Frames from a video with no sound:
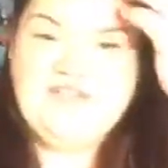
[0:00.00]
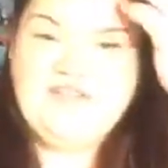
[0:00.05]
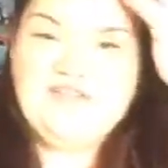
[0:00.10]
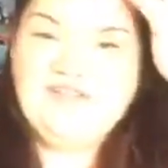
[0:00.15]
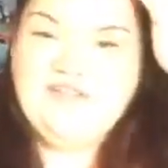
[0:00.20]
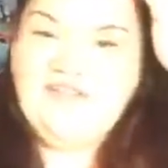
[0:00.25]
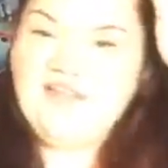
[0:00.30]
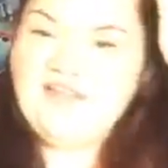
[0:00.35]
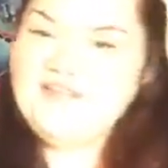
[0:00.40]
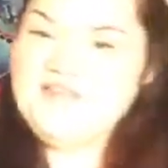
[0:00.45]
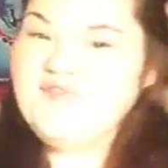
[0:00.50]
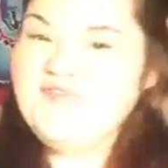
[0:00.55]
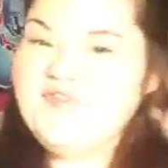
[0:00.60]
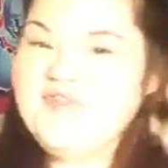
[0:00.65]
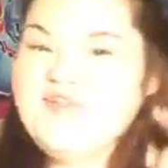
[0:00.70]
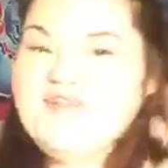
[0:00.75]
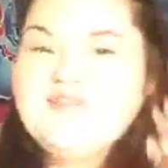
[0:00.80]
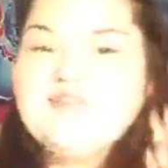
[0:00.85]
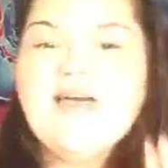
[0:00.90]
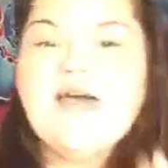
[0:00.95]
lots of things
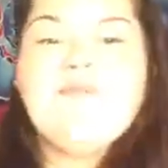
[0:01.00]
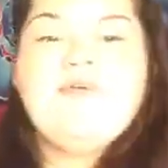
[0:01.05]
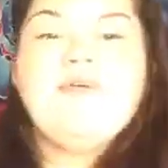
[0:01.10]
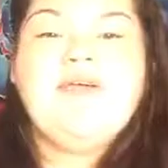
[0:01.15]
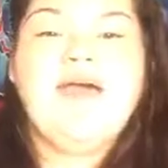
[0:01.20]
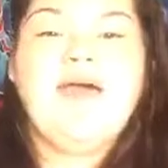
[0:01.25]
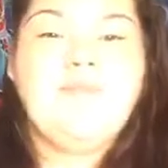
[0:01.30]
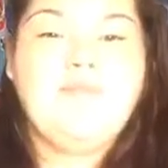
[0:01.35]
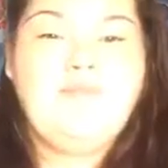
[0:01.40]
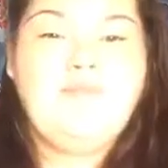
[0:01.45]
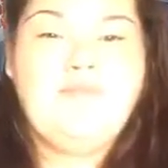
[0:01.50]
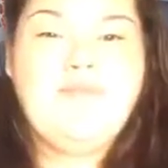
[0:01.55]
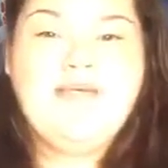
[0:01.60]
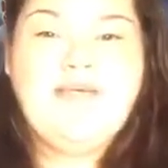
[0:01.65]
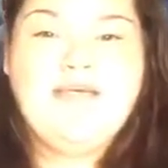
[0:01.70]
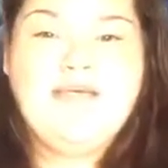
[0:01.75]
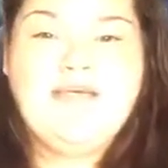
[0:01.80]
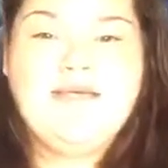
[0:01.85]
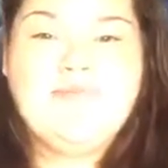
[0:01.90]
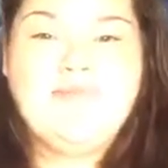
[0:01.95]
coming up,
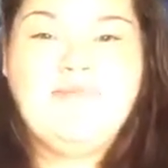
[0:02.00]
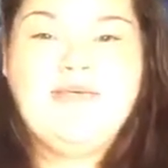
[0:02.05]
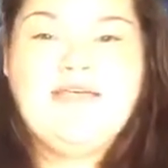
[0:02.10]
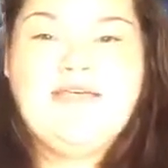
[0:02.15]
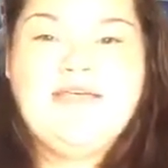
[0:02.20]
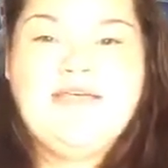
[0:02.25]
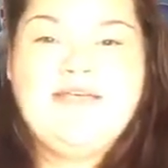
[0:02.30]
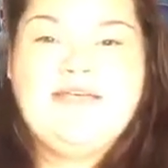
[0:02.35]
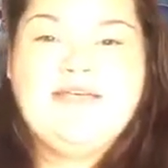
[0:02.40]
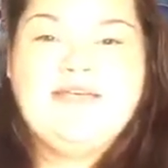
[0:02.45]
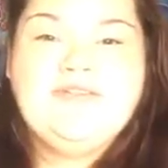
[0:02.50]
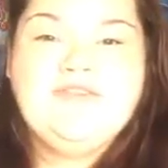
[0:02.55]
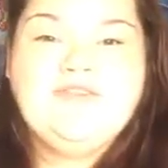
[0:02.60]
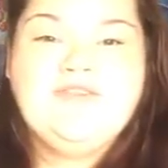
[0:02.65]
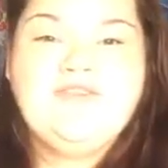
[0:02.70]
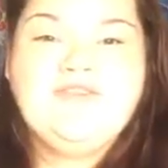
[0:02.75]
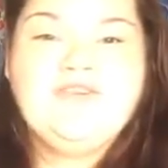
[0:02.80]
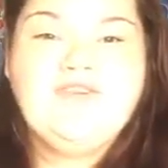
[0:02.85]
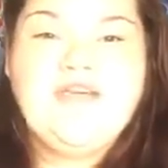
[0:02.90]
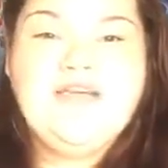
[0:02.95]
big
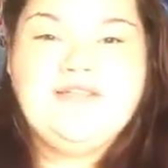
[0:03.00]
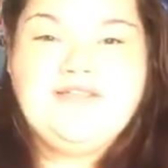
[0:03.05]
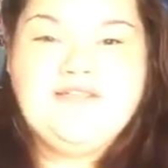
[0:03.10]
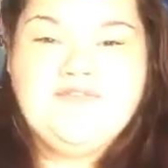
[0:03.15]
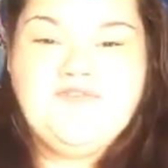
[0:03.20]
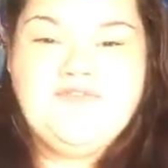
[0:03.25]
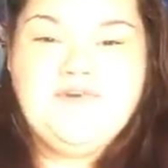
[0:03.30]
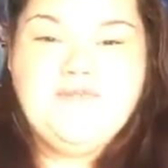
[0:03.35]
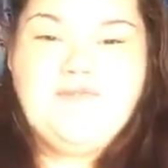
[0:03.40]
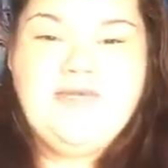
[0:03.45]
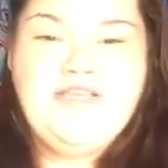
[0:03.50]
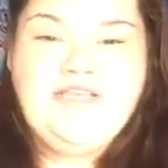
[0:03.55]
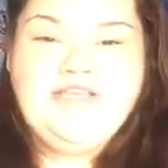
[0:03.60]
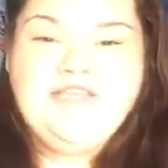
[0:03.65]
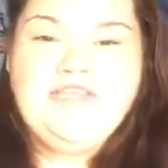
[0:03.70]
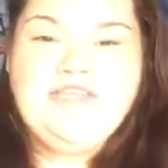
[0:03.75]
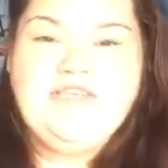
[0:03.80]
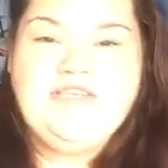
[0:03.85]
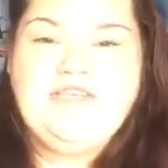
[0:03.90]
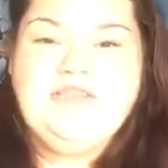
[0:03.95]

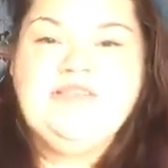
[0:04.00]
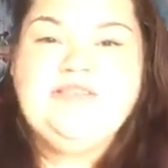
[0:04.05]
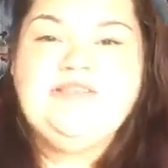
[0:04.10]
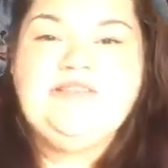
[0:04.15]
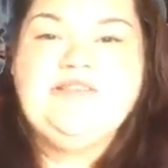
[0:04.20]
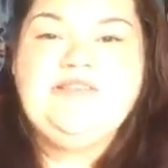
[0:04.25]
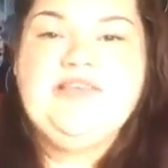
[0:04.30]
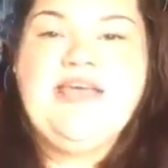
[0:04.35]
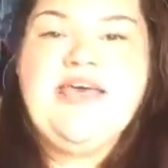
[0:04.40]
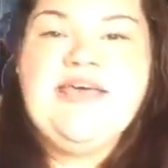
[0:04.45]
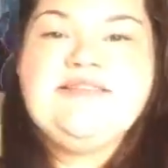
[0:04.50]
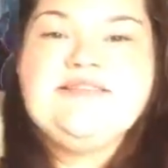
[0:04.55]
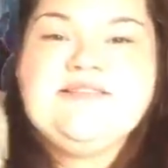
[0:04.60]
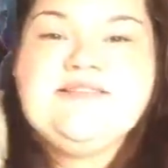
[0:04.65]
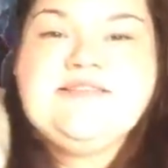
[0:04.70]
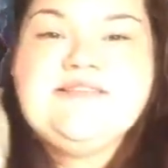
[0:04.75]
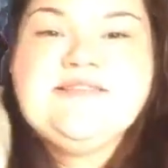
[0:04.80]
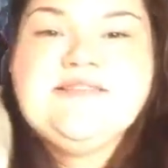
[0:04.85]
transformations. Yes.